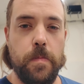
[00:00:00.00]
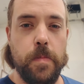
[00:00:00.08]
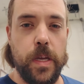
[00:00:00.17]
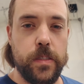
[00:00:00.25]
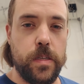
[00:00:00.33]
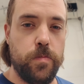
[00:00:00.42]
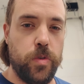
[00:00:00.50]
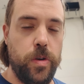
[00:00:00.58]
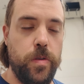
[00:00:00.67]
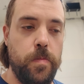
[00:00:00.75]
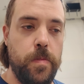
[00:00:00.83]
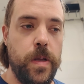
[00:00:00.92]
make some
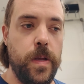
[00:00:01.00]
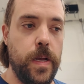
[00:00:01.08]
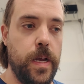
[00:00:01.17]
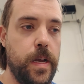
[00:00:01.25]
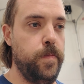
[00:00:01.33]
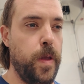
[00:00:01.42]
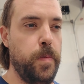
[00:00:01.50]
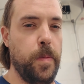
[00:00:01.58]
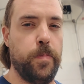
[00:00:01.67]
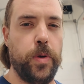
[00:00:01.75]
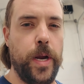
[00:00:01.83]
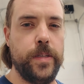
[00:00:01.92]
room, maybe a
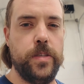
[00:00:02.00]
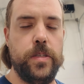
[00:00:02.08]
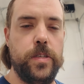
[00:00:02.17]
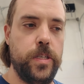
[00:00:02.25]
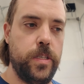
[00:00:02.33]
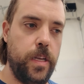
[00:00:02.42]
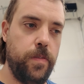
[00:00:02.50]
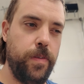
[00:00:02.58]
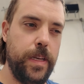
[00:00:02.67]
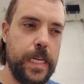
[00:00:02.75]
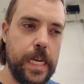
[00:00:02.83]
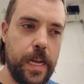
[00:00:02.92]
press, to see if
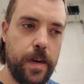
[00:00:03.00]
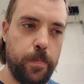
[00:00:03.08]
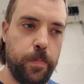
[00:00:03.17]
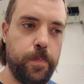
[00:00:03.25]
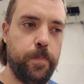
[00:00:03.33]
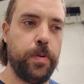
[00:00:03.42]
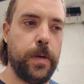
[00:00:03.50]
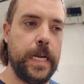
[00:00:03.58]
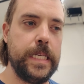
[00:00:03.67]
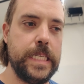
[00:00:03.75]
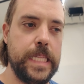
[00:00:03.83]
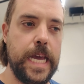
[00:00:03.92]
we can kind of
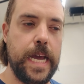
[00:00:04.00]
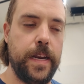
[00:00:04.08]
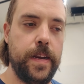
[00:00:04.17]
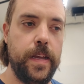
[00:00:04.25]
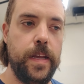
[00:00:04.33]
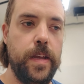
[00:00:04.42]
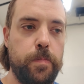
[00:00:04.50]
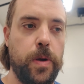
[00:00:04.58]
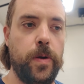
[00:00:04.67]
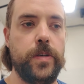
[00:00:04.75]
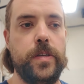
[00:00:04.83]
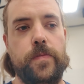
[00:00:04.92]
press that
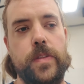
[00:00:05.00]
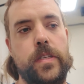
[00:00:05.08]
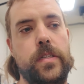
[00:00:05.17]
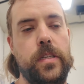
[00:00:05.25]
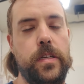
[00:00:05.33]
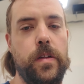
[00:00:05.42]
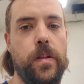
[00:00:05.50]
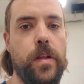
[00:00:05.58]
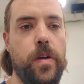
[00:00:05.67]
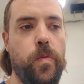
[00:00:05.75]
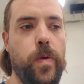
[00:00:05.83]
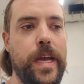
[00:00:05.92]
part of the
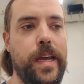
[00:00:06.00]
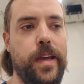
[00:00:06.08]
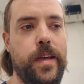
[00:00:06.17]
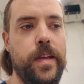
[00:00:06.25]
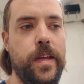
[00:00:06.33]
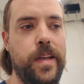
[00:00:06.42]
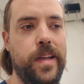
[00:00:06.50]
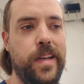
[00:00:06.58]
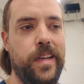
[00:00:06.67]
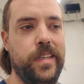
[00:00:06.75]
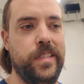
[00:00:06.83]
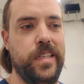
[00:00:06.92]
seal away,
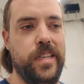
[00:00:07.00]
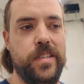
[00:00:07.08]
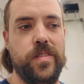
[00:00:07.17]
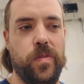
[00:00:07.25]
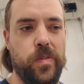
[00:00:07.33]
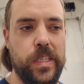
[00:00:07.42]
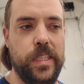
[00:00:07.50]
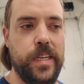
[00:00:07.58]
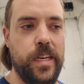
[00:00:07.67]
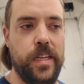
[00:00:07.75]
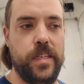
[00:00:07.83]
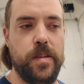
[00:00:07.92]
because it doesn't really
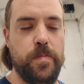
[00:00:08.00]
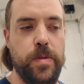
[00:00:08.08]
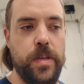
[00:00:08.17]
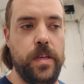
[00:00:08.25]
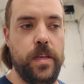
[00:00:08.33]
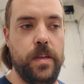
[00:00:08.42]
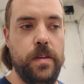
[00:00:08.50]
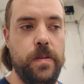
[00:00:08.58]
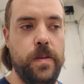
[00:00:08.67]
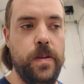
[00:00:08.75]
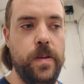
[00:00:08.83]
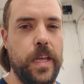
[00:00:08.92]
need to be
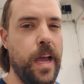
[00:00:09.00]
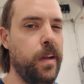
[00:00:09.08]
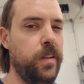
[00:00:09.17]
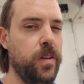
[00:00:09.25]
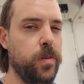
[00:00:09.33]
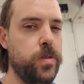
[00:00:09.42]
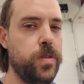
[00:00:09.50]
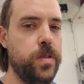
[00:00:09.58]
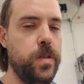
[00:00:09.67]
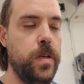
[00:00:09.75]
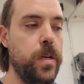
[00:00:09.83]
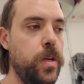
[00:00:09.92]
that
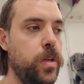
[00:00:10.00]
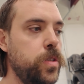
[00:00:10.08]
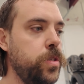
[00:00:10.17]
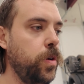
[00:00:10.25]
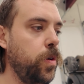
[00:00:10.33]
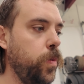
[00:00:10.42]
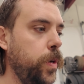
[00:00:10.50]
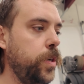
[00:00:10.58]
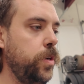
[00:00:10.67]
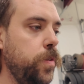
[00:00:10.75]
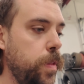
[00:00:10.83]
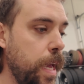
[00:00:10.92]
close. So we're
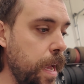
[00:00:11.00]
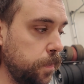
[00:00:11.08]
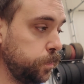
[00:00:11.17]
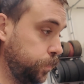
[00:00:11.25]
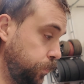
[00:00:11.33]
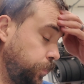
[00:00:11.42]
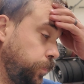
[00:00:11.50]
going to do that.